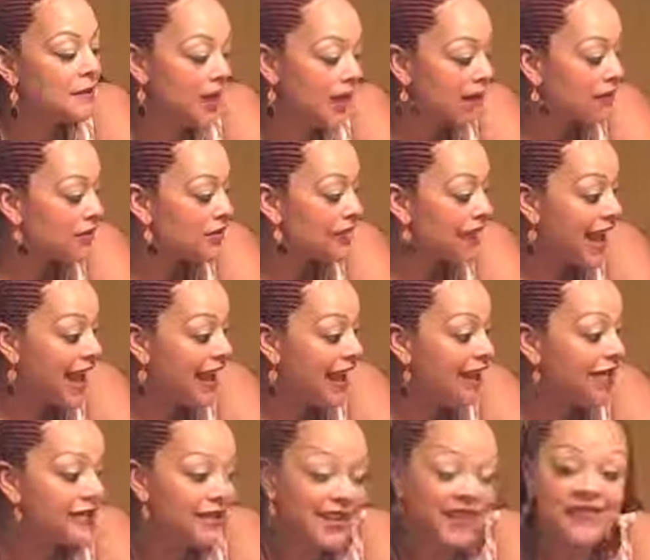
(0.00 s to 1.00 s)
meals, and
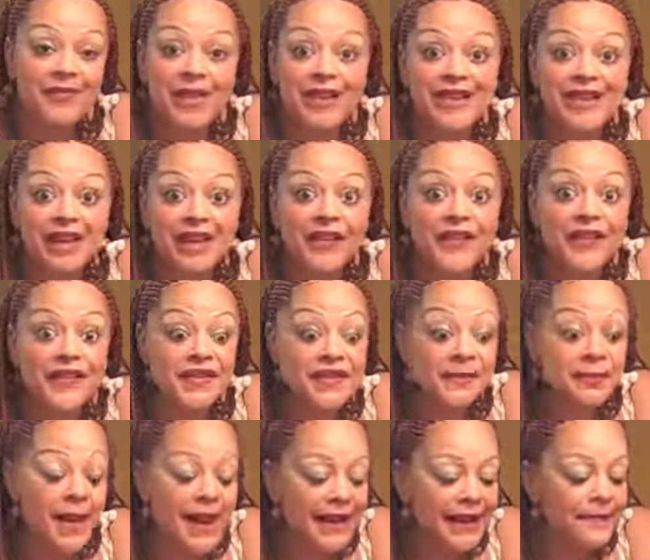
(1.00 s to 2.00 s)
I'll save myself
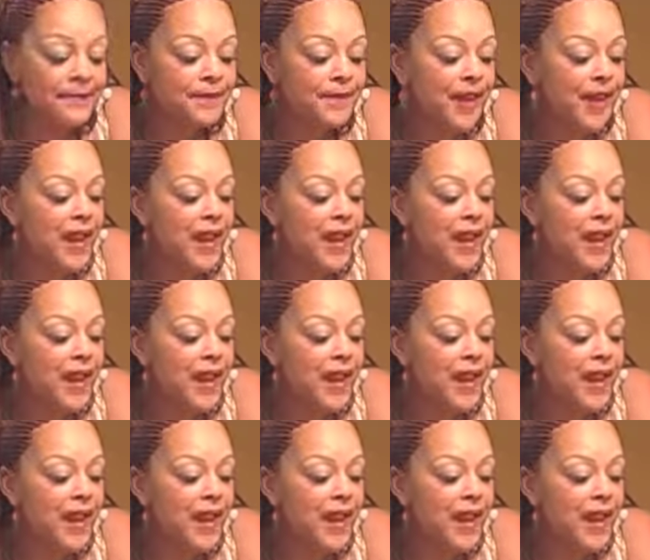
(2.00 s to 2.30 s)
some money.